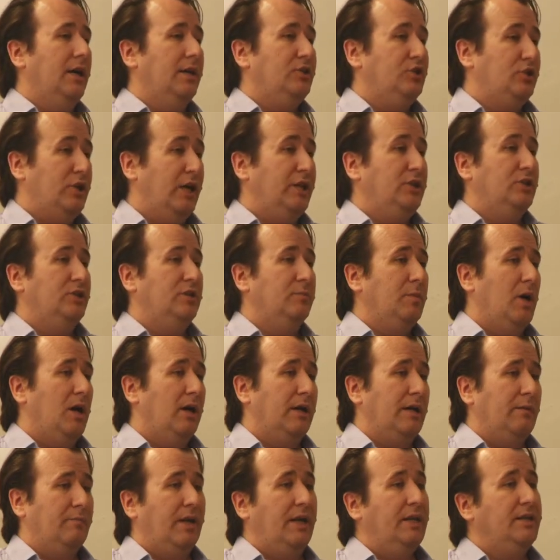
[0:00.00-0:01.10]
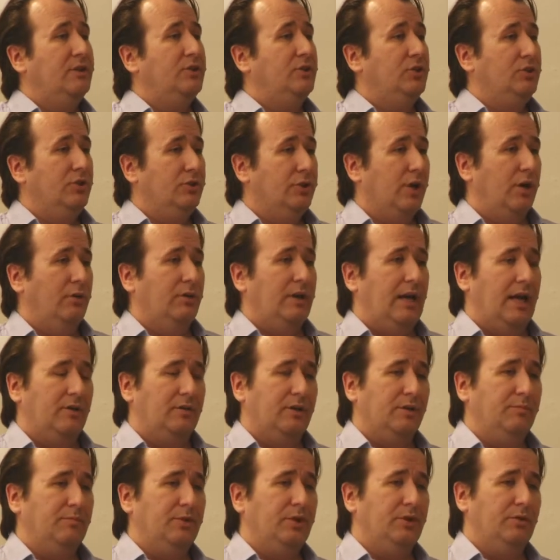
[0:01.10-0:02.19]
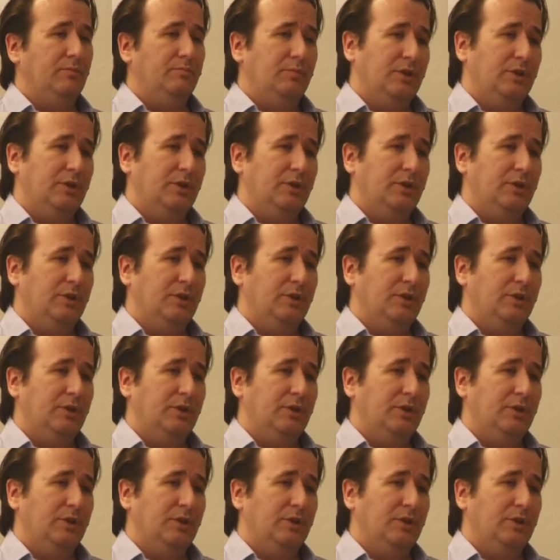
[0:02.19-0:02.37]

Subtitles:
change the marketplace, you go cloud compute,